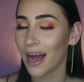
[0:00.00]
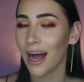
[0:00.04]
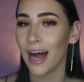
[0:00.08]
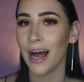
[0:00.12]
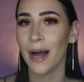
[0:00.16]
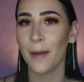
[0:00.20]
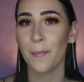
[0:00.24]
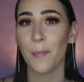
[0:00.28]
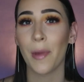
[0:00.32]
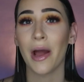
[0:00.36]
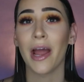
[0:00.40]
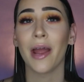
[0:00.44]

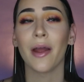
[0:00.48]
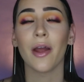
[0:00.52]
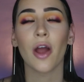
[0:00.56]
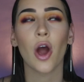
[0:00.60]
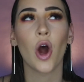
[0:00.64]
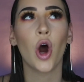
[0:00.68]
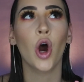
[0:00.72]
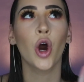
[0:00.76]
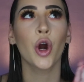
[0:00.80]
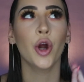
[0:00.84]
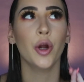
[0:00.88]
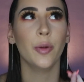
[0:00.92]
I
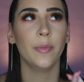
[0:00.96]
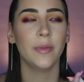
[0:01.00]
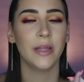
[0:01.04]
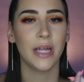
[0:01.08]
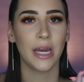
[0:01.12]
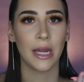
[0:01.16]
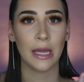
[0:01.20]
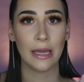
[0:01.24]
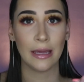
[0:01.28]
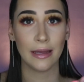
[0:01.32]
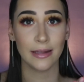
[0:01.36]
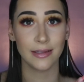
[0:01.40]
hope that
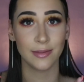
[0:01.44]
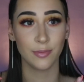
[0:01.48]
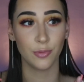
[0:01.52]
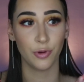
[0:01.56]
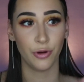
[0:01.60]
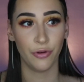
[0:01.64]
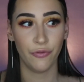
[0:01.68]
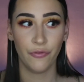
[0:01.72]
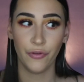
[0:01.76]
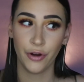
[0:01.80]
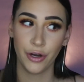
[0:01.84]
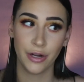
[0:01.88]
I can get some
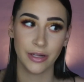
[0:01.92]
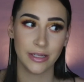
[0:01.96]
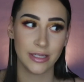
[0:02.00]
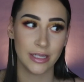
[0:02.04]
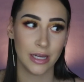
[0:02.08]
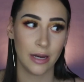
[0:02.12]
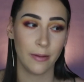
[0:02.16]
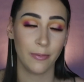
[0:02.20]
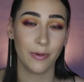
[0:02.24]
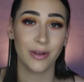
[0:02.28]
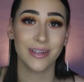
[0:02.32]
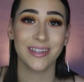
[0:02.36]
good photos
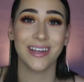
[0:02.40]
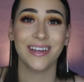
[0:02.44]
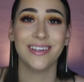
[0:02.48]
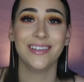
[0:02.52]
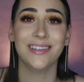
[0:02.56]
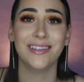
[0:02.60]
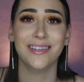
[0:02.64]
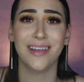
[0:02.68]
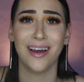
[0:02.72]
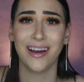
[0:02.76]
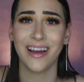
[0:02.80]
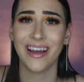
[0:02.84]
today because I
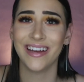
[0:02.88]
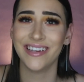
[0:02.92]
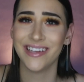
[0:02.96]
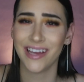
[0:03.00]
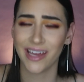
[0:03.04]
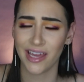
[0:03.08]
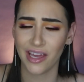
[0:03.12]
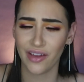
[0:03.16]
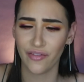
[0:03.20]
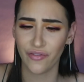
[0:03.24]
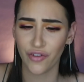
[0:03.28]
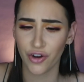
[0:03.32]
suck at
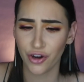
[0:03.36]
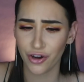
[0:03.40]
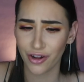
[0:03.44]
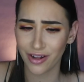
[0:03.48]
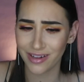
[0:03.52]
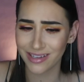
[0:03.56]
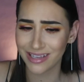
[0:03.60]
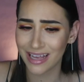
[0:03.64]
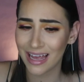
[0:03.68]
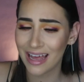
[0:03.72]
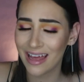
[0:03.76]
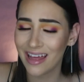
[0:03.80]
taking
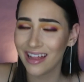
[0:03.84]
photos.